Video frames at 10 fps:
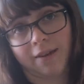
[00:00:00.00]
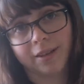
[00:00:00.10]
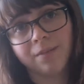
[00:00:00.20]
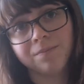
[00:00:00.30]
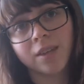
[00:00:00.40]

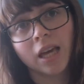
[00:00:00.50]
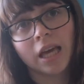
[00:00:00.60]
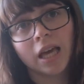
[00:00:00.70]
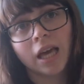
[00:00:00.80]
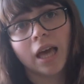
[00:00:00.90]
and
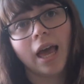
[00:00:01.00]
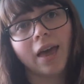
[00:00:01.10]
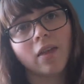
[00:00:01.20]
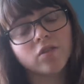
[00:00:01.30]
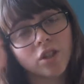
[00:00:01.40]

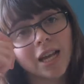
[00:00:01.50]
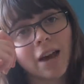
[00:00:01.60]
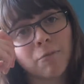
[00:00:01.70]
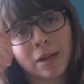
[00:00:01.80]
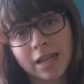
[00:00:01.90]
that was already
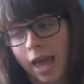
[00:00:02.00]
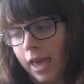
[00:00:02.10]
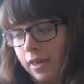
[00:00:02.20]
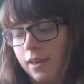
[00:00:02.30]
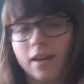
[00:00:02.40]
half my
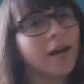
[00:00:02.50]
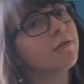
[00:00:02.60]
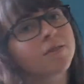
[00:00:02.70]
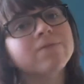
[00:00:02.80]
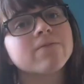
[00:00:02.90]
day, and I
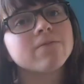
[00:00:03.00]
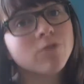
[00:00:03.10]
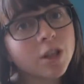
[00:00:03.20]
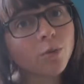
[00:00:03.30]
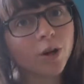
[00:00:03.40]
was
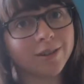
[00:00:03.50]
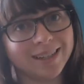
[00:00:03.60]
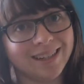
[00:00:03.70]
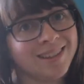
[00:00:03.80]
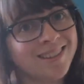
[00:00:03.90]
really
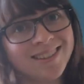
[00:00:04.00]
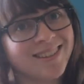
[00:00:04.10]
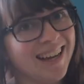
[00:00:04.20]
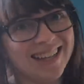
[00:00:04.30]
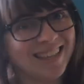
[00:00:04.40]
worried.
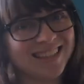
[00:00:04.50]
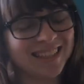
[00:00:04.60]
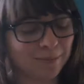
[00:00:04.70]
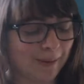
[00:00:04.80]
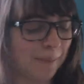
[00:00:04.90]
I didn't
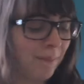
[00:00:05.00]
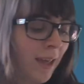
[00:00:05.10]
need to be.